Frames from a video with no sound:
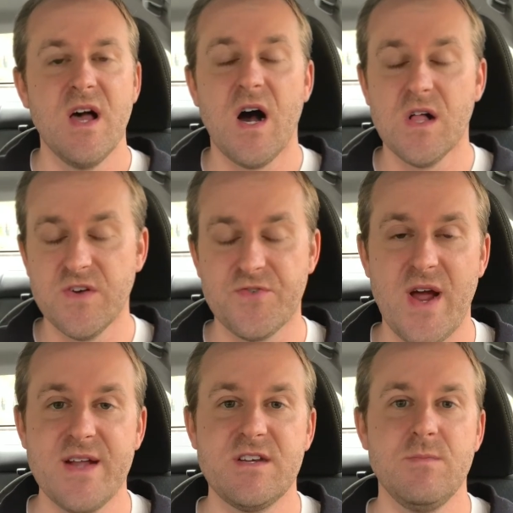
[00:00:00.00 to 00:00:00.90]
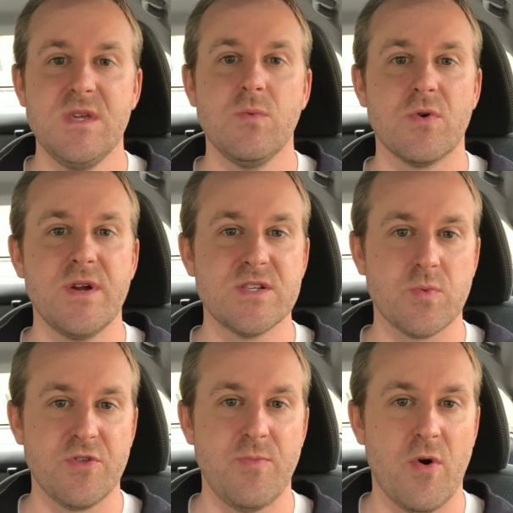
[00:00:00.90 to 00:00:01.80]
A Lyft ride to me is
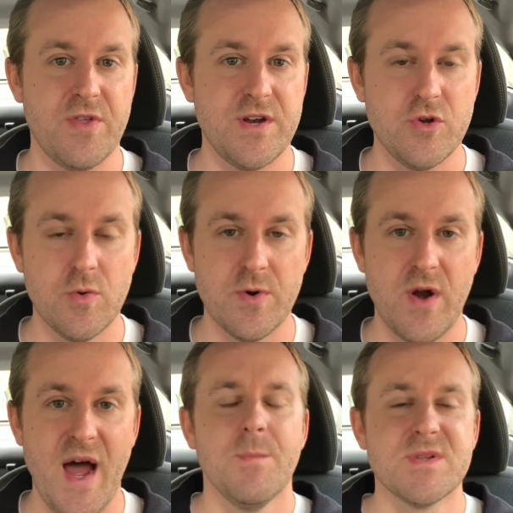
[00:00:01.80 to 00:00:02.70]
worth more than an Uber ride,